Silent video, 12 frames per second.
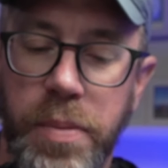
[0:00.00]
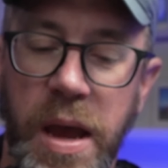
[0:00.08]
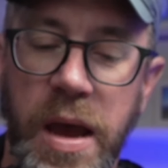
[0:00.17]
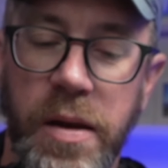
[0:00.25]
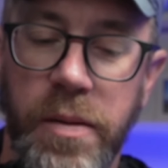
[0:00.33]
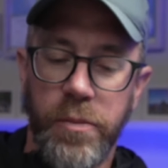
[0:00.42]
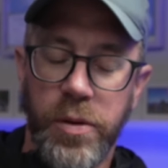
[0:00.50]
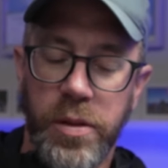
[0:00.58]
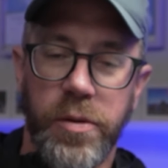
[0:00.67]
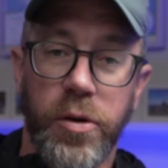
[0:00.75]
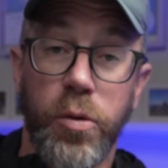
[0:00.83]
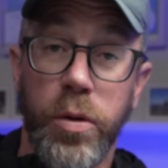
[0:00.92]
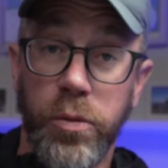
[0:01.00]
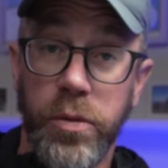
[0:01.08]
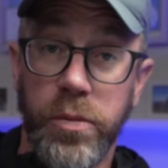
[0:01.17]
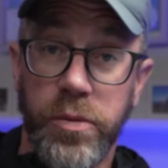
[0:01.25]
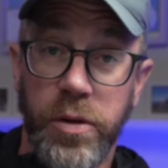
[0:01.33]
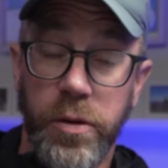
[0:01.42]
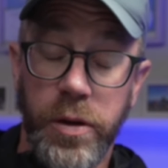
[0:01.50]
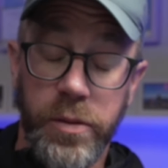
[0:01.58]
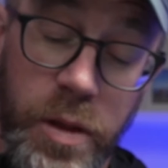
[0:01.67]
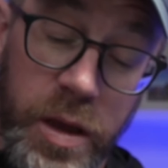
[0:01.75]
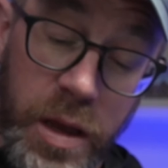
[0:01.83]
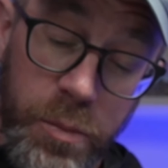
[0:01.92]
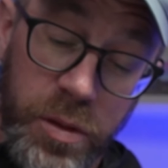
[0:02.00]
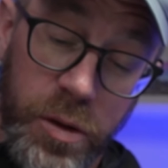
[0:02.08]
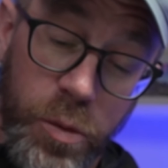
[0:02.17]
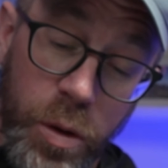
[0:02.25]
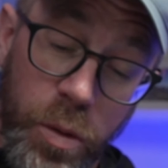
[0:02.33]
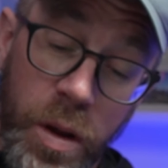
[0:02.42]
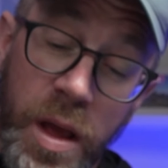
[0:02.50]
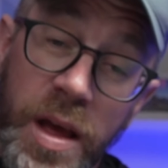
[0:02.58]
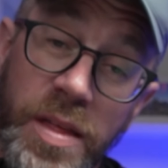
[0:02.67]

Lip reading: pad, with the quilt, sorry. They come with the quilt.